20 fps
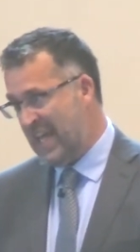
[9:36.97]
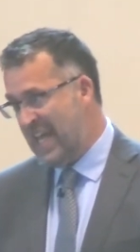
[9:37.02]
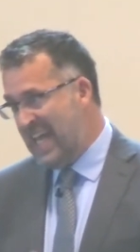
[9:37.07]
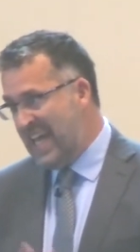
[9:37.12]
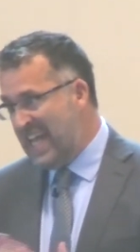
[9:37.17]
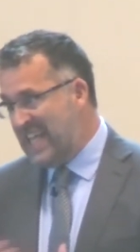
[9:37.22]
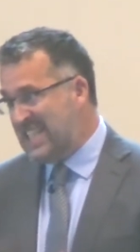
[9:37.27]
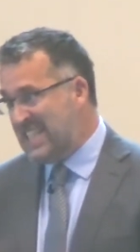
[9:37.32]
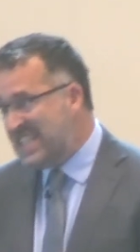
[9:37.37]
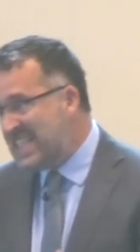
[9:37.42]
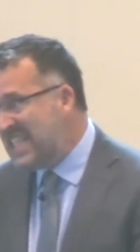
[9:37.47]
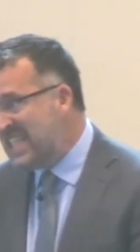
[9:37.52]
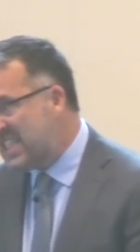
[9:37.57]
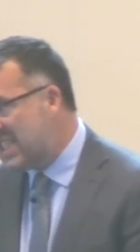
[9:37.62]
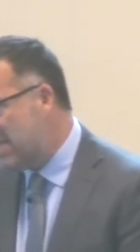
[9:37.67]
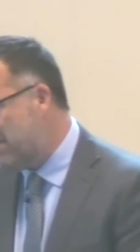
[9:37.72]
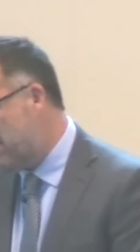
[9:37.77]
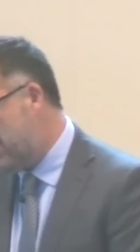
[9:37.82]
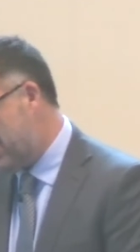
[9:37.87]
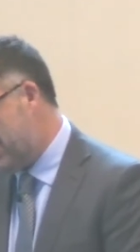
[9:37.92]
He sees
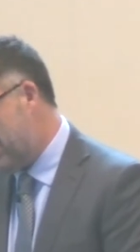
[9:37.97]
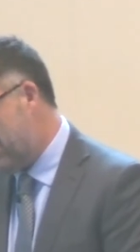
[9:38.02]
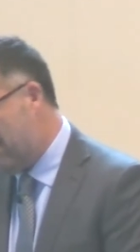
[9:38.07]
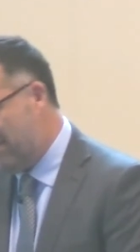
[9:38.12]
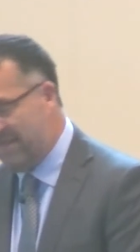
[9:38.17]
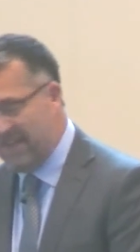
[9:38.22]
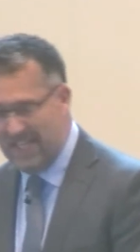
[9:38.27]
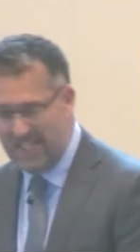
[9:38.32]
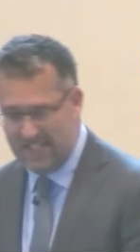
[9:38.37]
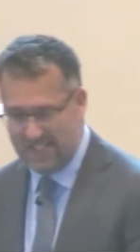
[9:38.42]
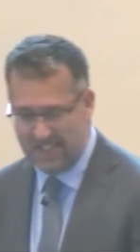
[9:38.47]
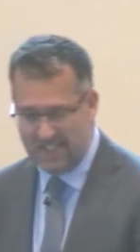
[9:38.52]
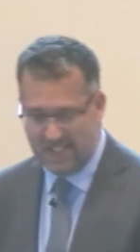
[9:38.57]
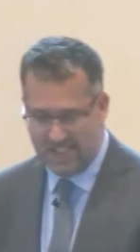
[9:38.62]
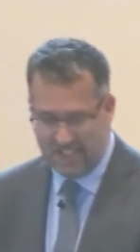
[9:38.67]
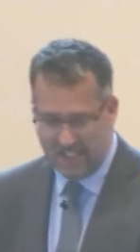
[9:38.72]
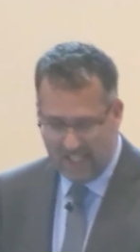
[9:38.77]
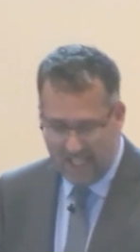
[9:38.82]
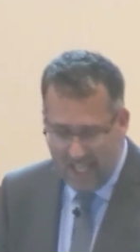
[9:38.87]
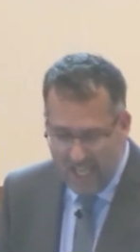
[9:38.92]
himself as a
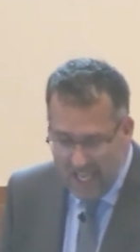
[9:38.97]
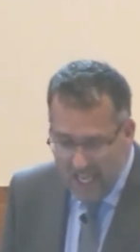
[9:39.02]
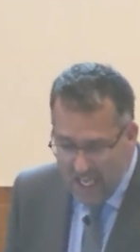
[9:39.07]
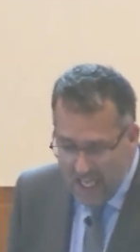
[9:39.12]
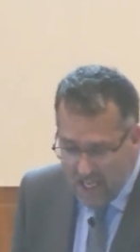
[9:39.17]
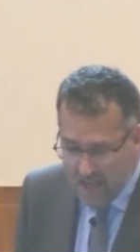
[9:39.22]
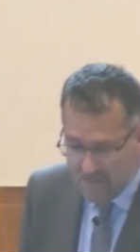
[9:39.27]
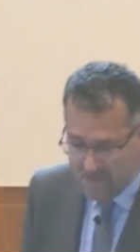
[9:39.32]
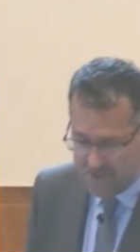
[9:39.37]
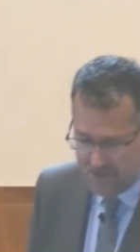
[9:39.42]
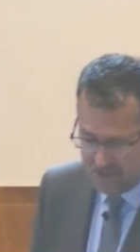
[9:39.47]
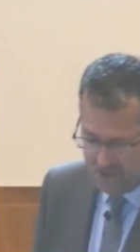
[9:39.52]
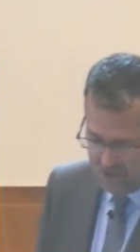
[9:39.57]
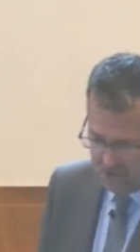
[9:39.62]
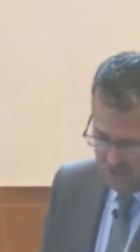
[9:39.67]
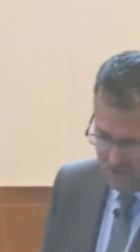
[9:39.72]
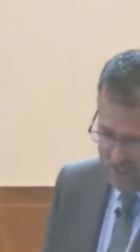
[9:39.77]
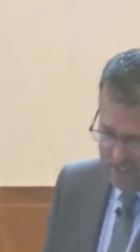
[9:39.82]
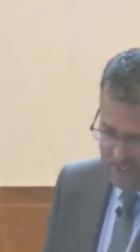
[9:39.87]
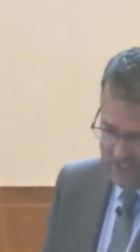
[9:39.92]
slave to
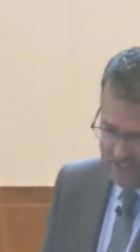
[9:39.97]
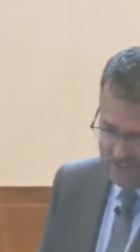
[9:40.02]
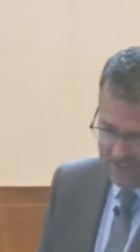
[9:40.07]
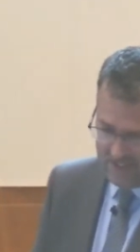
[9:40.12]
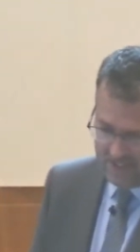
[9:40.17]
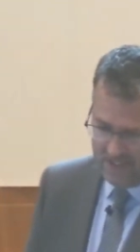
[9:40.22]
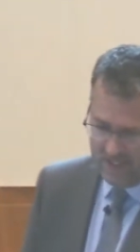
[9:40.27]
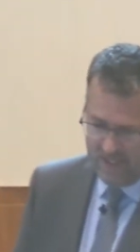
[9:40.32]
Christ.